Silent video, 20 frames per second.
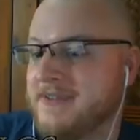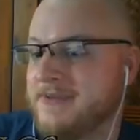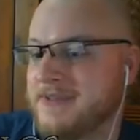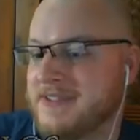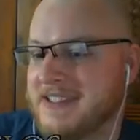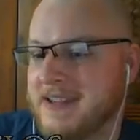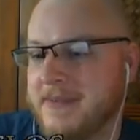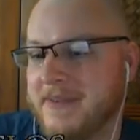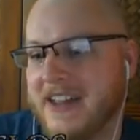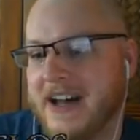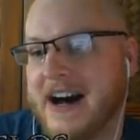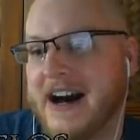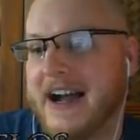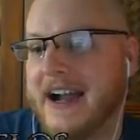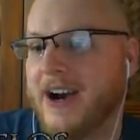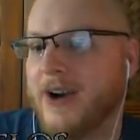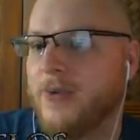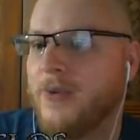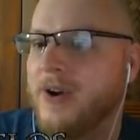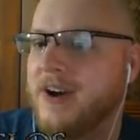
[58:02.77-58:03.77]
for some of the
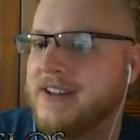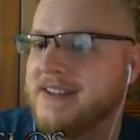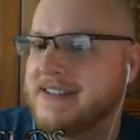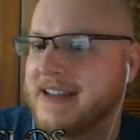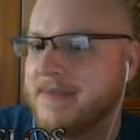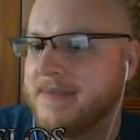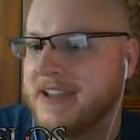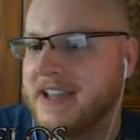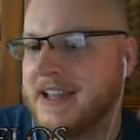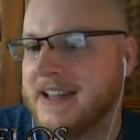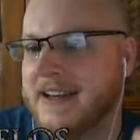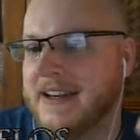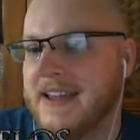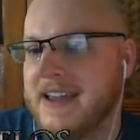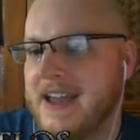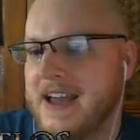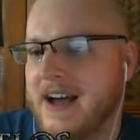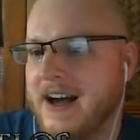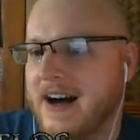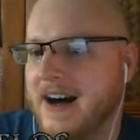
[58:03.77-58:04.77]
higher ones. I mean,
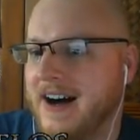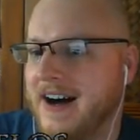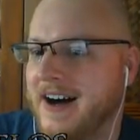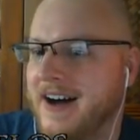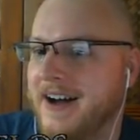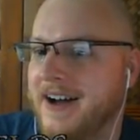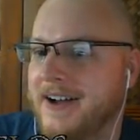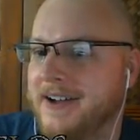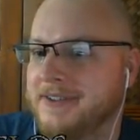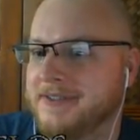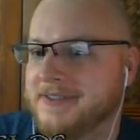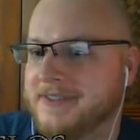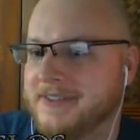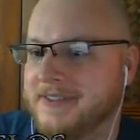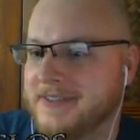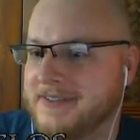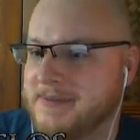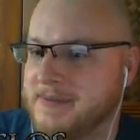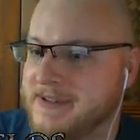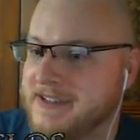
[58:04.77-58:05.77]

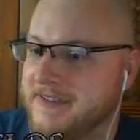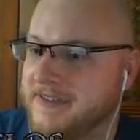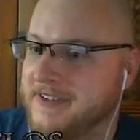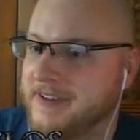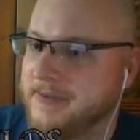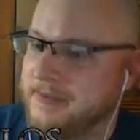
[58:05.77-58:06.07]
specifically